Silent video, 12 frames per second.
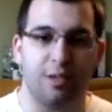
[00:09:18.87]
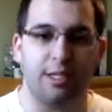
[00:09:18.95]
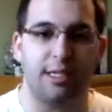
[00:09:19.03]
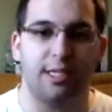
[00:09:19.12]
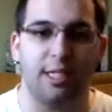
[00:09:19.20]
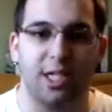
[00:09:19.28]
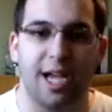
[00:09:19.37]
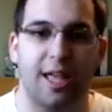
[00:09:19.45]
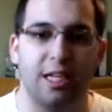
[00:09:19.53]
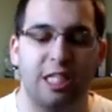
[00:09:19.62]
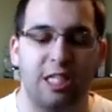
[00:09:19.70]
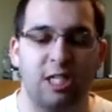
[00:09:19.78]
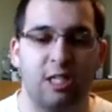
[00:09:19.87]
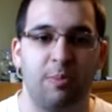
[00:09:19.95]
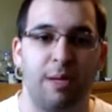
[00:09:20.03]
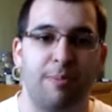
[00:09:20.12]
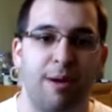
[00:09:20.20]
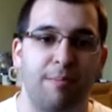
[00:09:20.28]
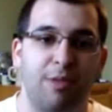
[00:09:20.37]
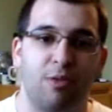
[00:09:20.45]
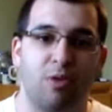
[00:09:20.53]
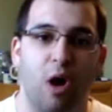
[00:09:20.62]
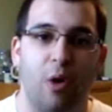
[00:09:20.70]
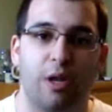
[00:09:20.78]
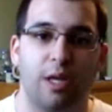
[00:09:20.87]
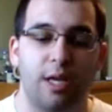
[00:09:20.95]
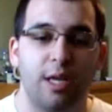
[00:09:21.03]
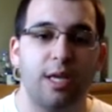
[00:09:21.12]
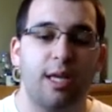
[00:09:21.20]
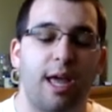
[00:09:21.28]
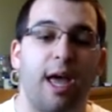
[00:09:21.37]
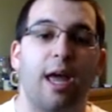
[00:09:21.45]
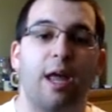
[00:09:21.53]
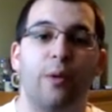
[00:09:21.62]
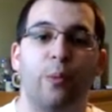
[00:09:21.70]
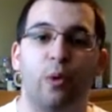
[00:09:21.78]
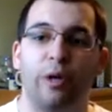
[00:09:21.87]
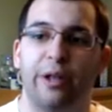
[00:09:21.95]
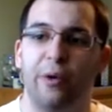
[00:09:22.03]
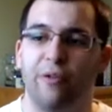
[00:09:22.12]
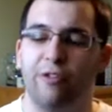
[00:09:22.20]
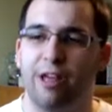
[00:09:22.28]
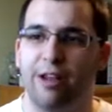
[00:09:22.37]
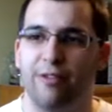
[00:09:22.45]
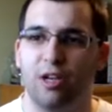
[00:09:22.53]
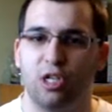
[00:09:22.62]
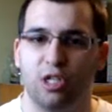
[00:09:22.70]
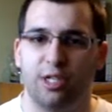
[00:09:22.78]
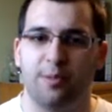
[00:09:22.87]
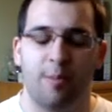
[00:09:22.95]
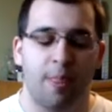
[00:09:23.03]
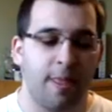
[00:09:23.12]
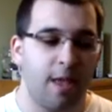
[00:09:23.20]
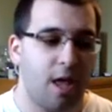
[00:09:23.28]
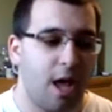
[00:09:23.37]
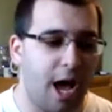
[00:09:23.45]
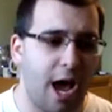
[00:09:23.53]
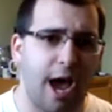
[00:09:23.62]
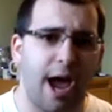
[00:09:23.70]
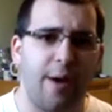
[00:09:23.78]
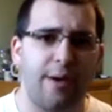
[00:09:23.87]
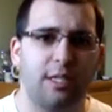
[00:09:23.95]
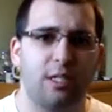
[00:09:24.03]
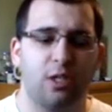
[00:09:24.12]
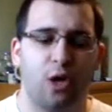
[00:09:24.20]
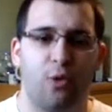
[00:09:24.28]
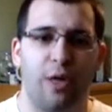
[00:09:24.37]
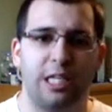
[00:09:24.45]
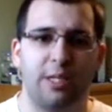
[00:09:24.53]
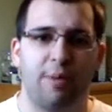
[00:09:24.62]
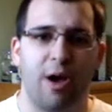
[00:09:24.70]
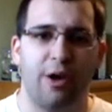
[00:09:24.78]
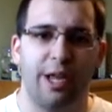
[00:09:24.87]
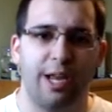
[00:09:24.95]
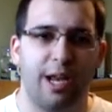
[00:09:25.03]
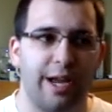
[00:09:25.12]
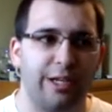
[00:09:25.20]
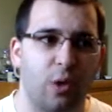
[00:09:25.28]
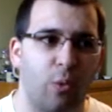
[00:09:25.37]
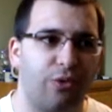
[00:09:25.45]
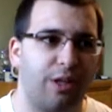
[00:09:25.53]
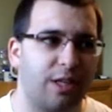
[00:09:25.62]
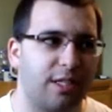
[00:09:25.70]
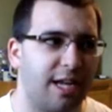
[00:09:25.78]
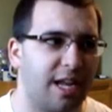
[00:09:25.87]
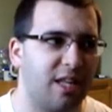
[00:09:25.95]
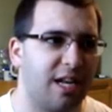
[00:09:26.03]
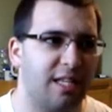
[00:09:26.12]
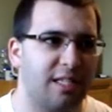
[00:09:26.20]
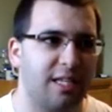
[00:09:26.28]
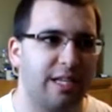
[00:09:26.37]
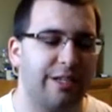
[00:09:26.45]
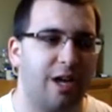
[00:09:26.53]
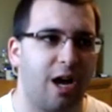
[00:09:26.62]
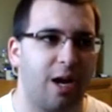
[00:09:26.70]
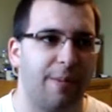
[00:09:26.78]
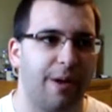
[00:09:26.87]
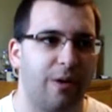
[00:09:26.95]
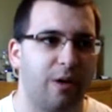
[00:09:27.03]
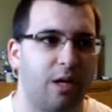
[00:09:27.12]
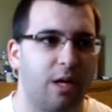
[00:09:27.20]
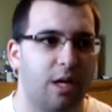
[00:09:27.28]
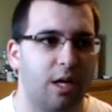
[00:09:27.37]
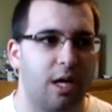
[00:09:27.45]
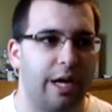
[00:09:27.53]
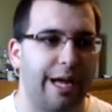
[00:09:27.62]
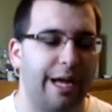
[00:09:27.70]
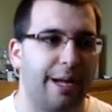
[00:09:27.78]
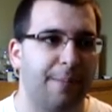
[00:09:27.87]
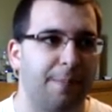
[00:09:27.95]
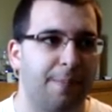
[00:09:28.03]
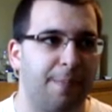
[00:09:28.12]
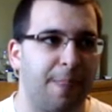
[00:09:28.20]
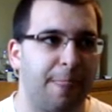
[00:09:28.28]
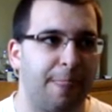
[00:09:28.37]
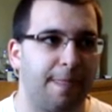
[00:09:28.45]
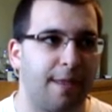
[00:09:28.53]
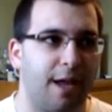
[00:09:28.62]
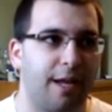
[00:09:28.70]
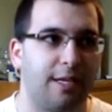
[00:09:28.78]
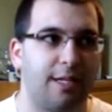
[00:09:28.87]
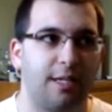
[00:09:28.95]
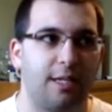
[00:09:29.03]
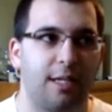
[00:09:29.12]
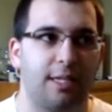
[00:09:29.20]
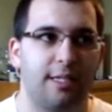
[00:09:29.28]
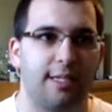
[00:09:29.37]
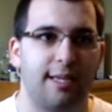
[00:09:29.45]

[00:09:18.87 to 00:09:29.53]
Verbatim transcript: it's just a it's just a speed bump in the road, and we'll get over that eventually. Uh, anyway, so that's about it. I don't think there's anything else I need to talk about. Um, I did